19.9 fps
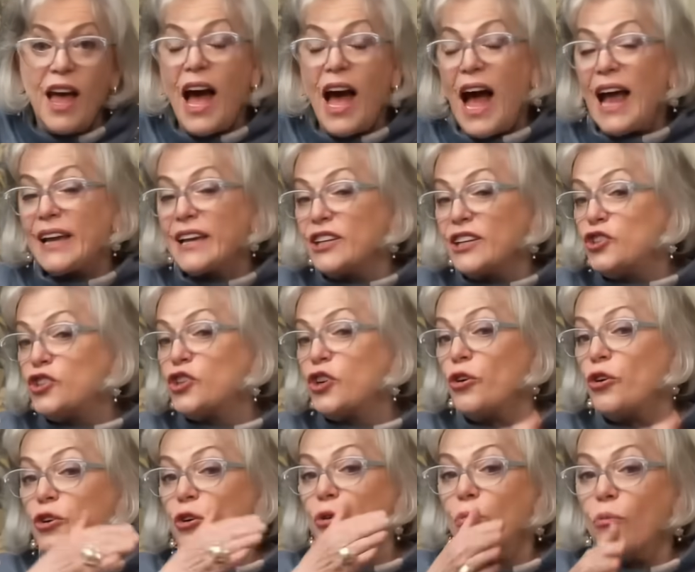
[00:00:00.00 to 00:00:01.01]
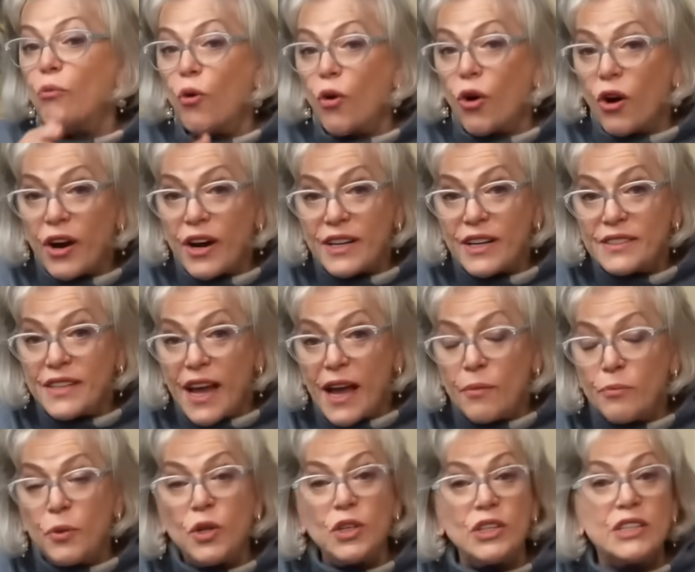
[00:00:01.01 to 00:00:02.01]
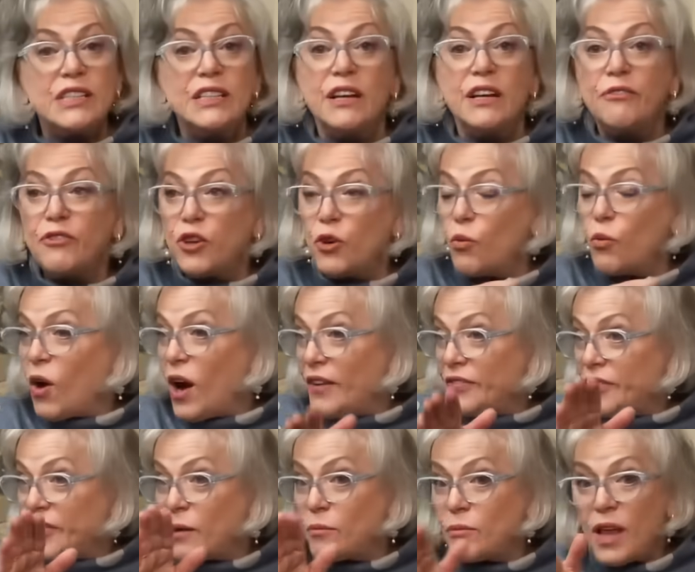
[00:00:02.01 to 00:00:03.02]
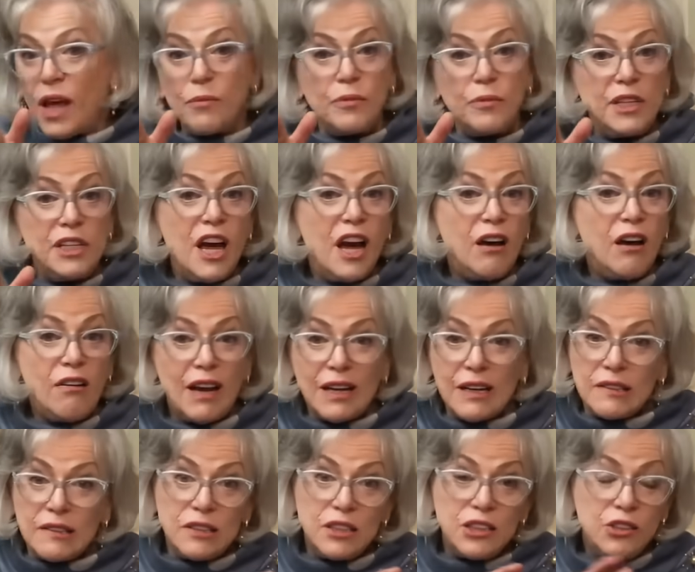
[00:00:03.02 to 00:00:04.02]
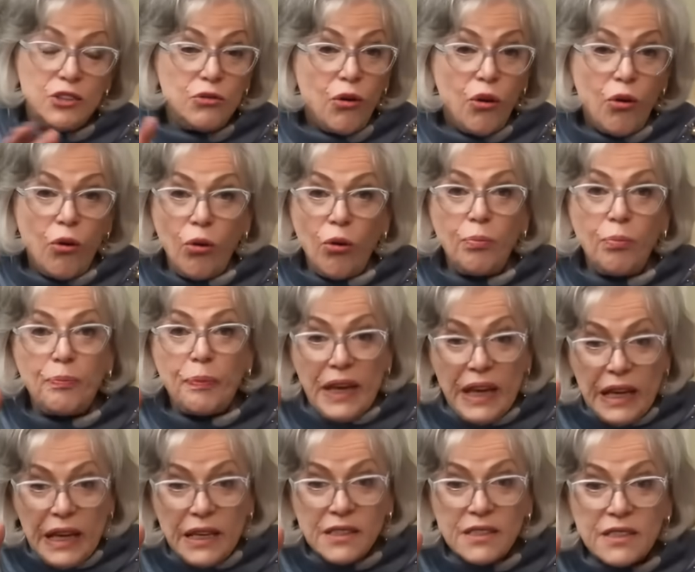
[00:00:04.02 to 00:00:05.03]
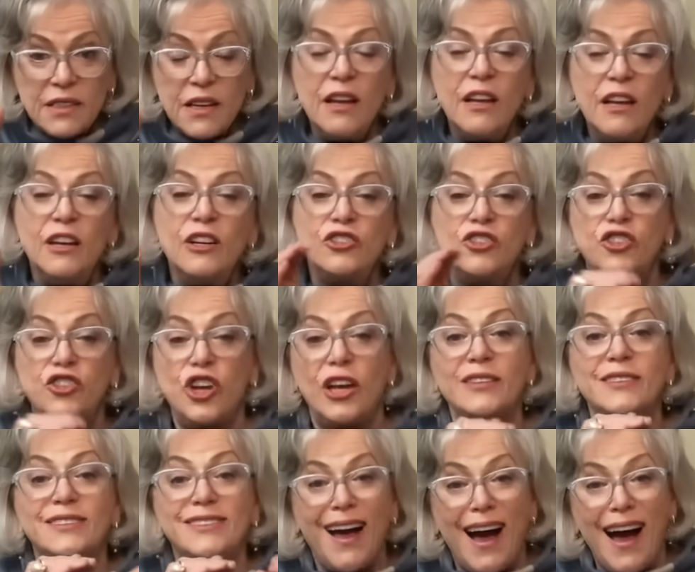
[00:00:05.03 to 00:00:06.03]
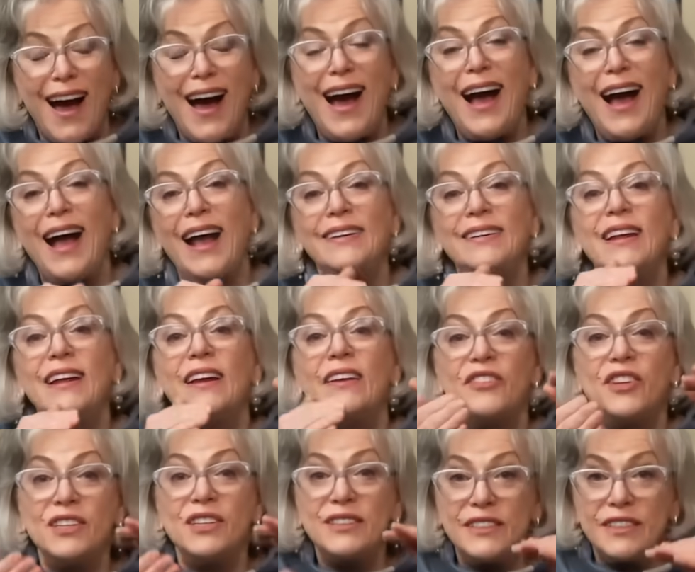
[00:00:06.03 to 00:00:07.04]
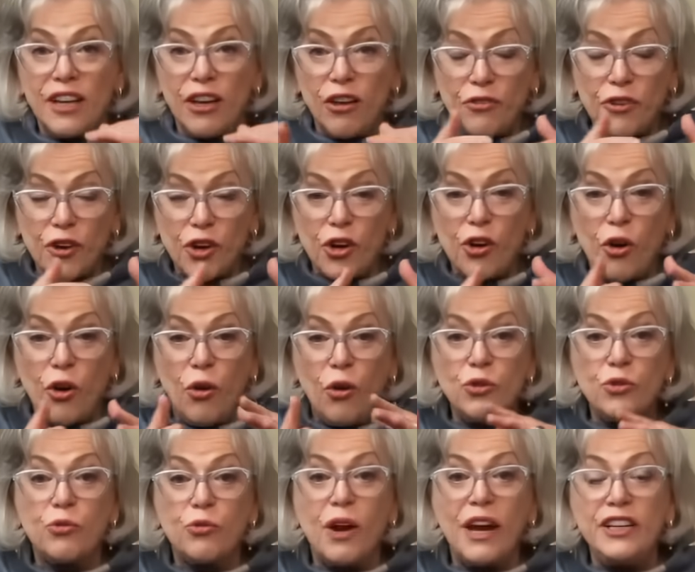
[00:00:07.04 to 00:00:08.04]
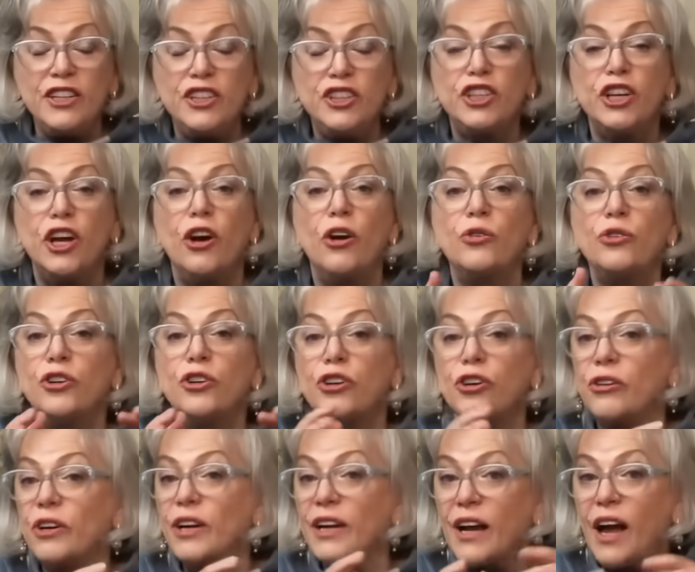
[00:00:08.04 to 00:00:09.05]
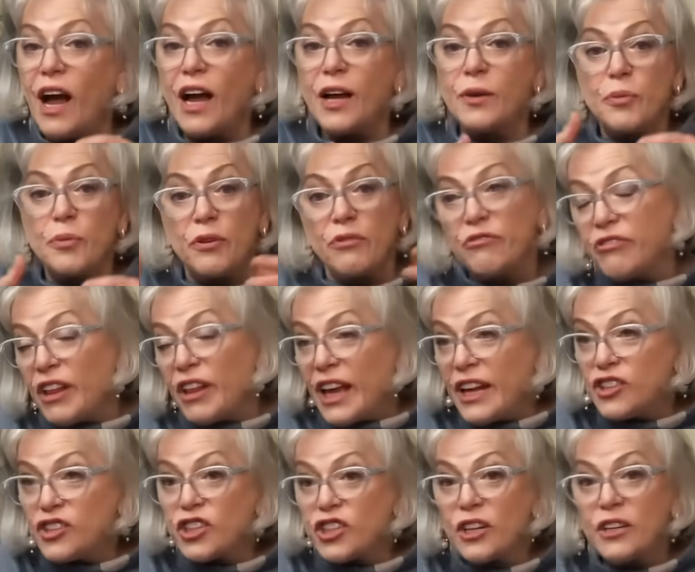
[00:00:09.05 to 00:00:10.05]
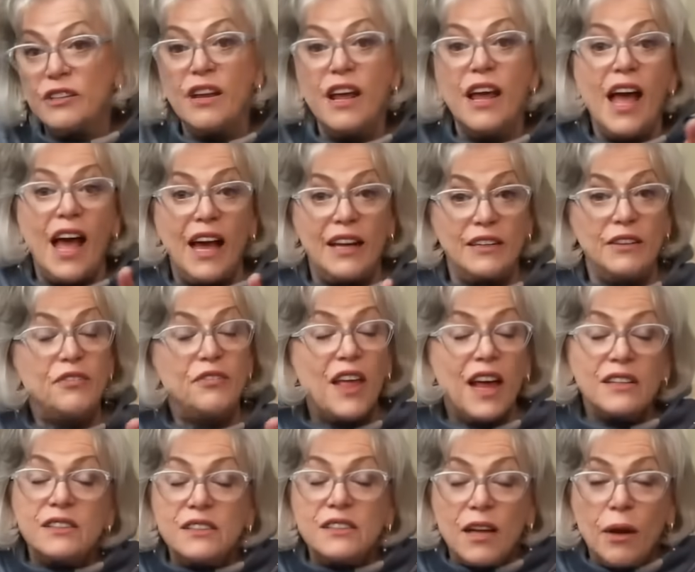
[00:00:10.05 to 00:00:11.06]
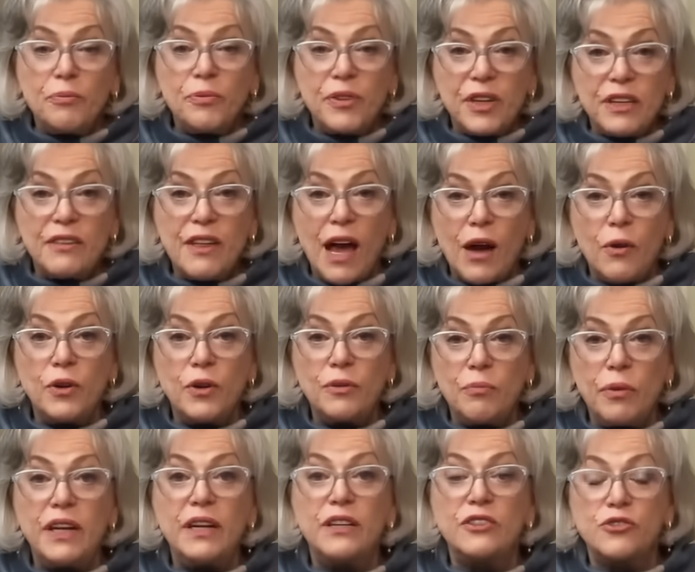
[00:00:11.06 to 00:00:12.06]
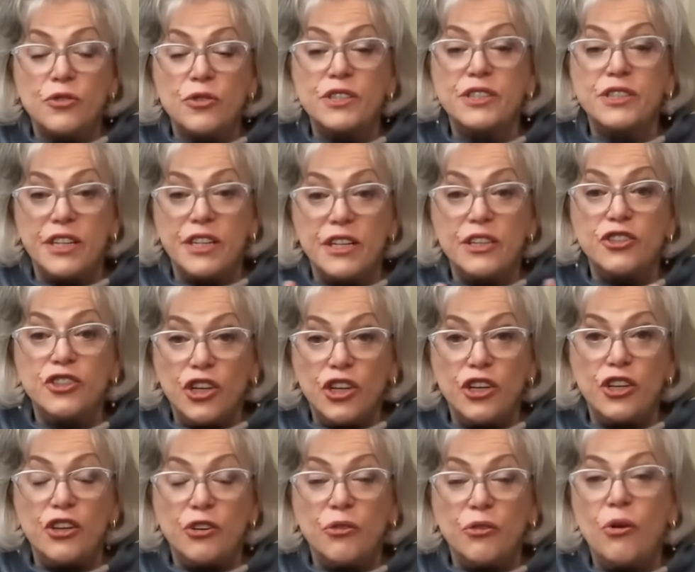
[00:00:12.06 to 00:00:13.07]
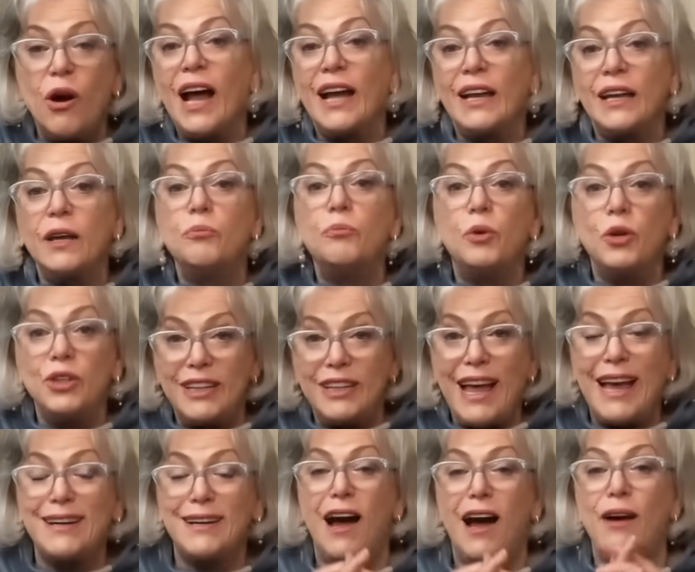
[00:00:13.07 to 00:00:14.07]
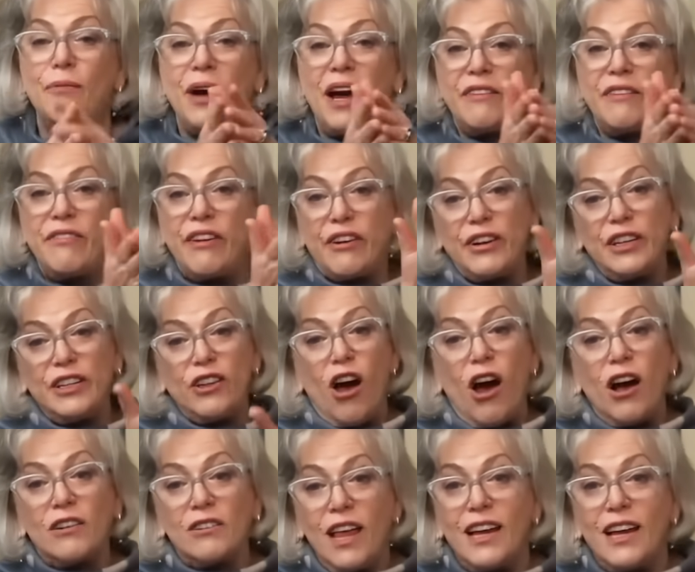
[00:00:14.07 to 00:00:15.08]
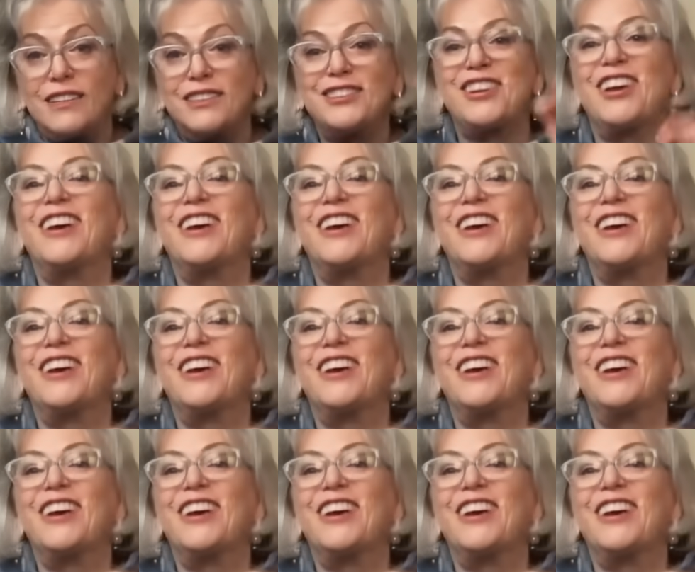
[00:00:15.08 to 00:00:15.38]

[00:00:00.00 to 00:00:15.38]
I can show you more examples, and if you want them, let me know. I can do a whole piece just on the silver gold ratio during hyperinflation. And if that's something that would be interesting to you, I could put that on my very long list